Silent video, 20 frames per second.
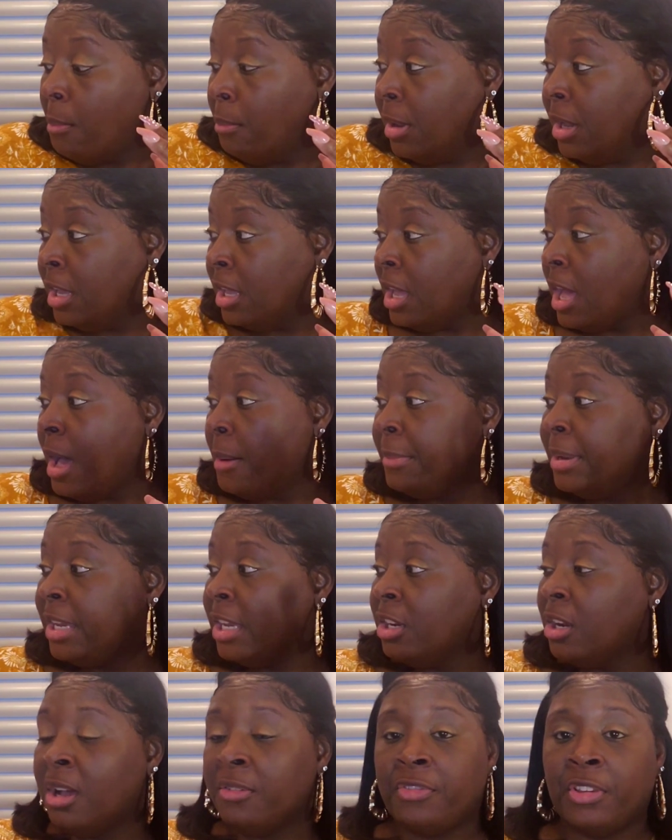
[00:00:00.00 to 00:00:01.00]
But I'm going to
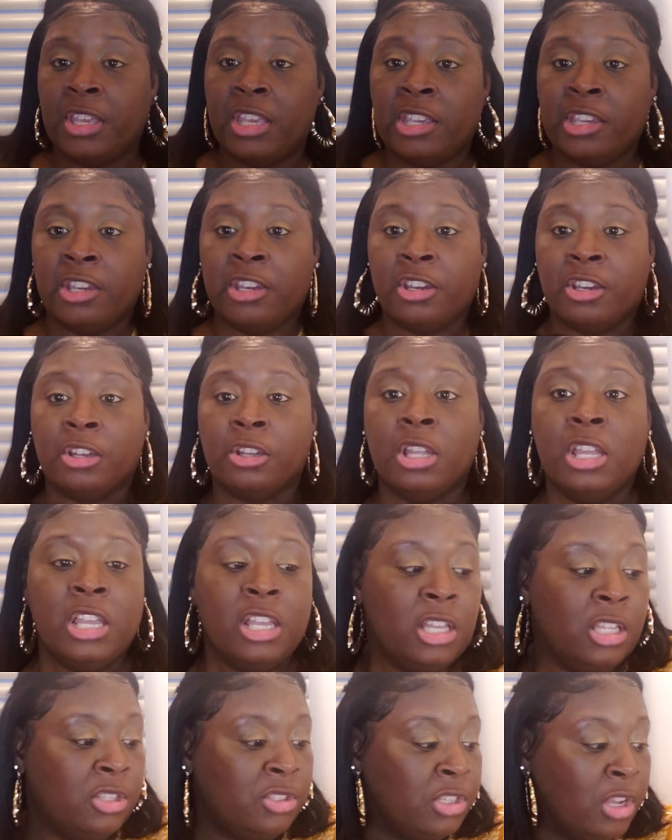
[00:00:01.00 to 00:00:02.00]
get off of here.
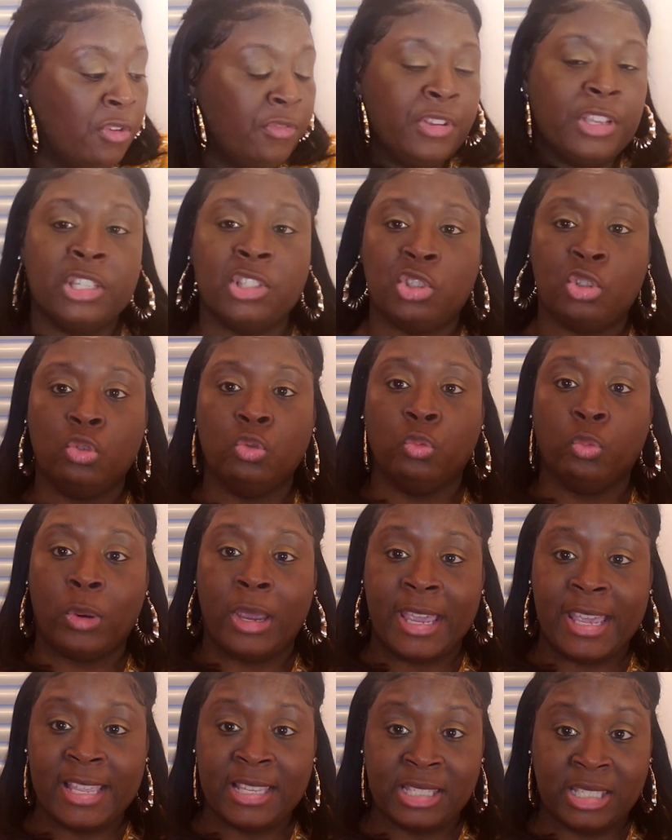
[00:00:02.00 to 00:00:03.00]
Don't forget to
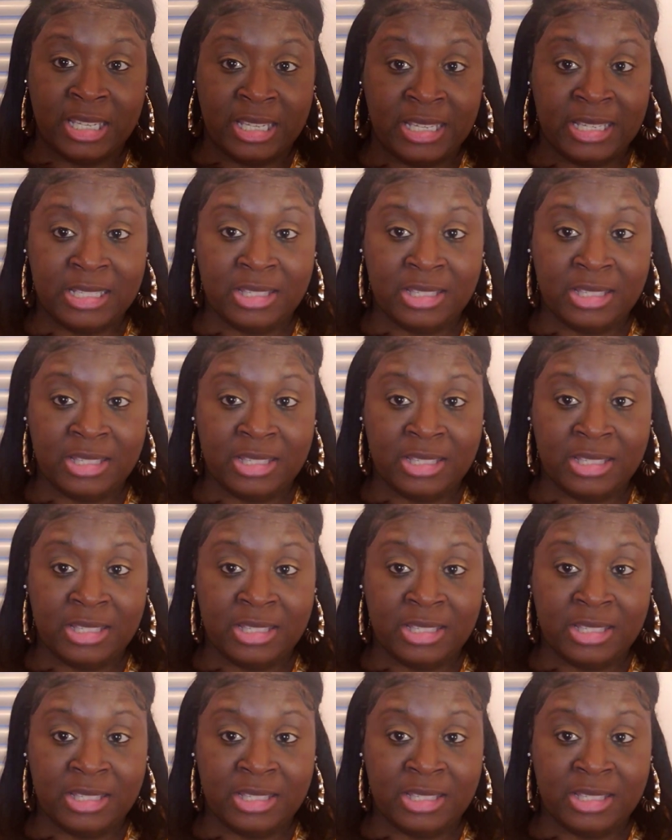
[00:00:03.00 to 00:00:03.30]
rate.